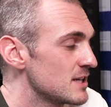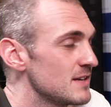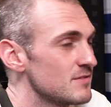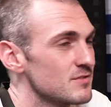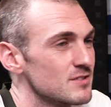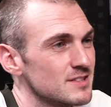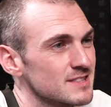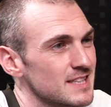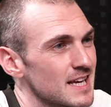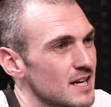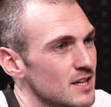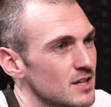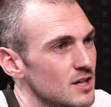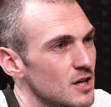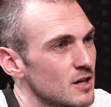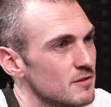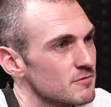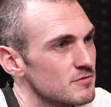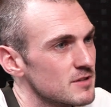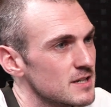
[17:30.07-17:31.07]
Even the second
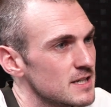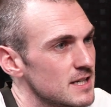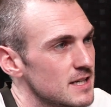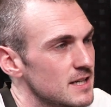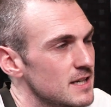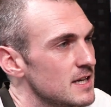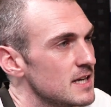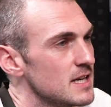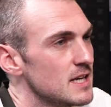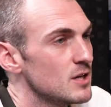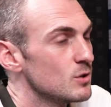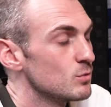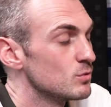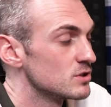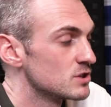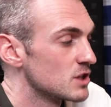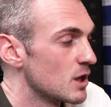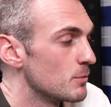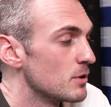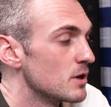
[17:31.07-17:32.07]
half really
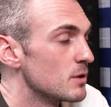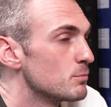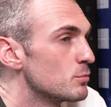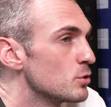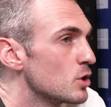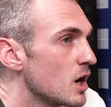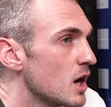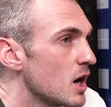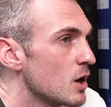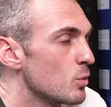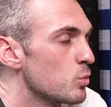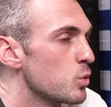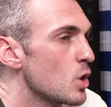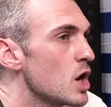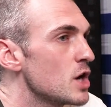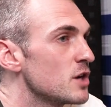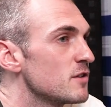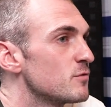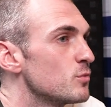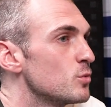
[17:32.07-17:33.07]
was dominant. But a
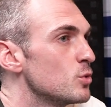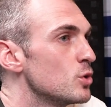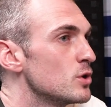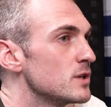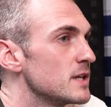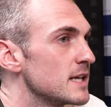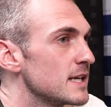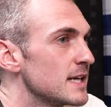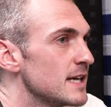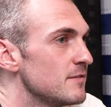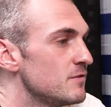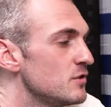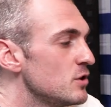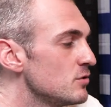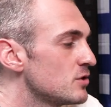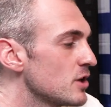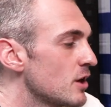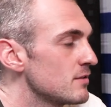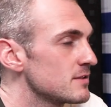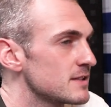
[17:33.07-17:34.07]
word of warning: if you
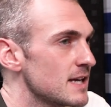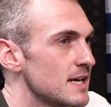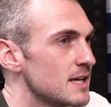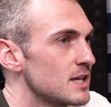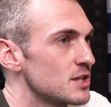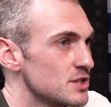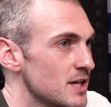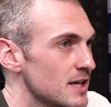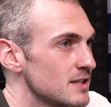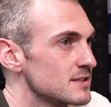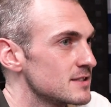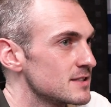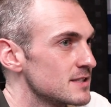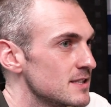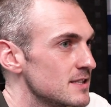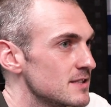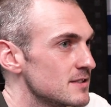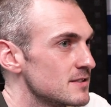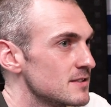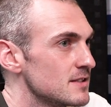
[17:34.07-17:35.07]
don't take your
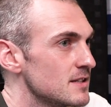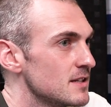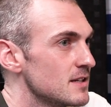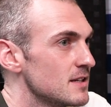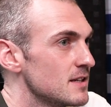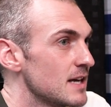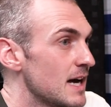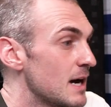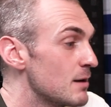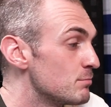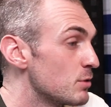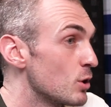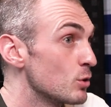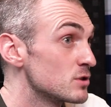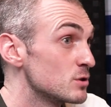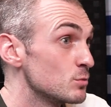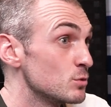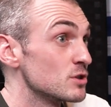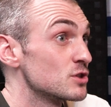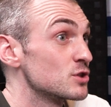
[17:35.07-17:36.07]
chances, and
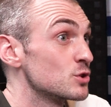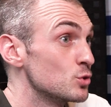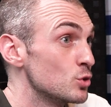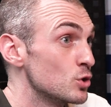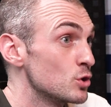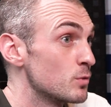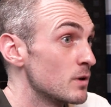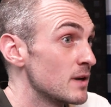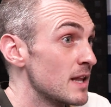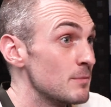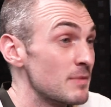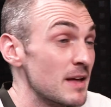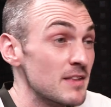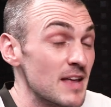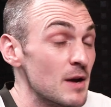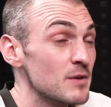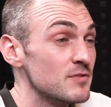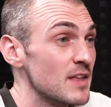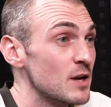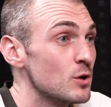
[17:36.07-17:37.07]
Bolton would have scored one, and
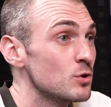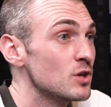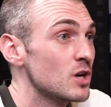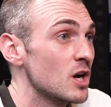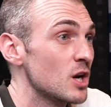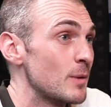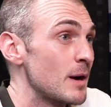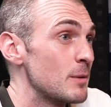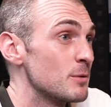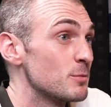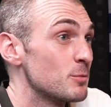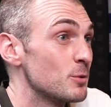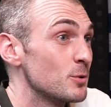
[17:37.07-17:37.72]
they could have gone away with a